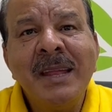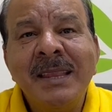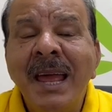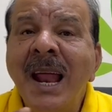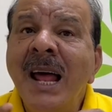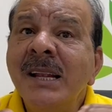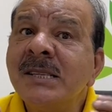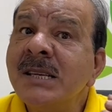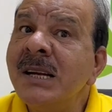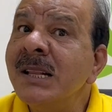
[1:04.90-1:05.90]
there are
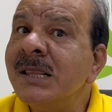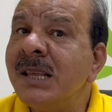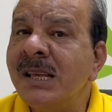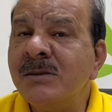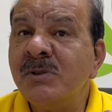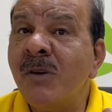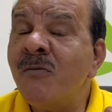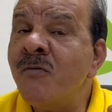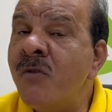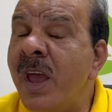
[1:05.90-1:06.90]
certain things which are
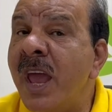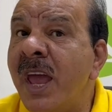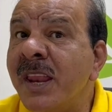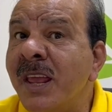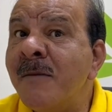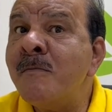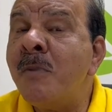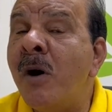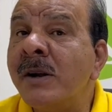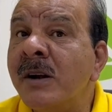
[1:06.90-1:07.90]
very
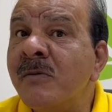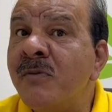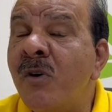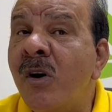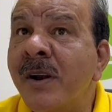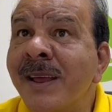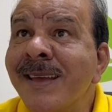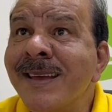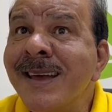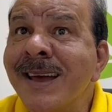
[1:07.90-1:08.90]
important for
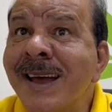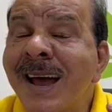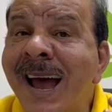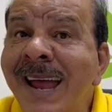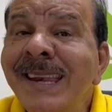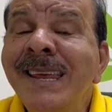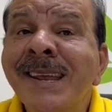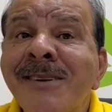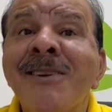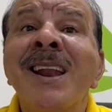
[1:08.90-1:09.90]
any
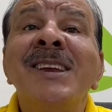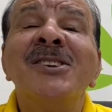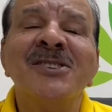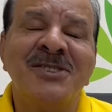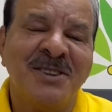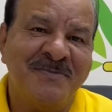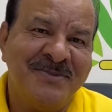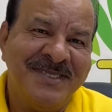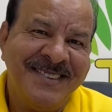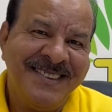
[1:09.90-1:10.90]
relationship.
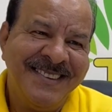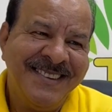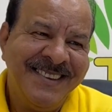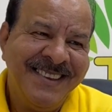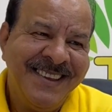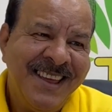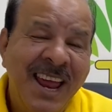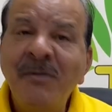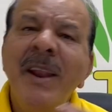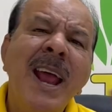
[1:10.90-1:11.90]

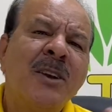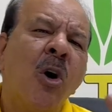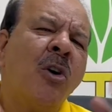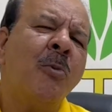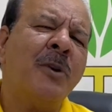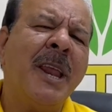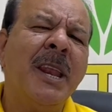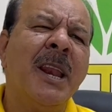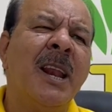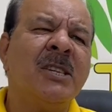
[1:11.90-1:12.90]
And when I talk about any
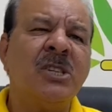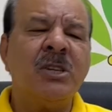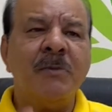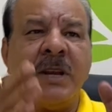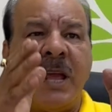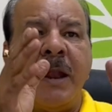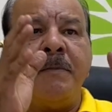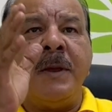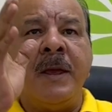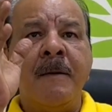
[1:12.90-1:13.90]
relationship, it can
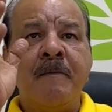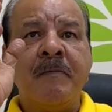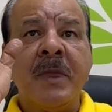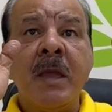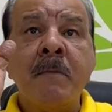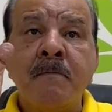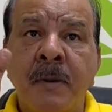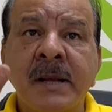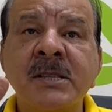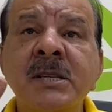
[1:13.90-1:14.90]
be
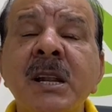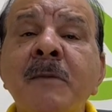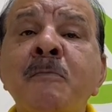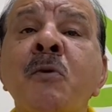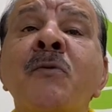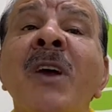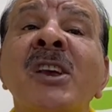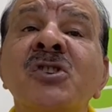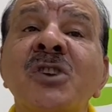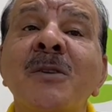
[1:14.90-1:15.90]
personal,
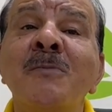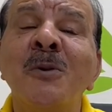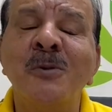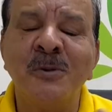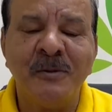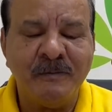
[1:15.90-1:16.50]
professional both.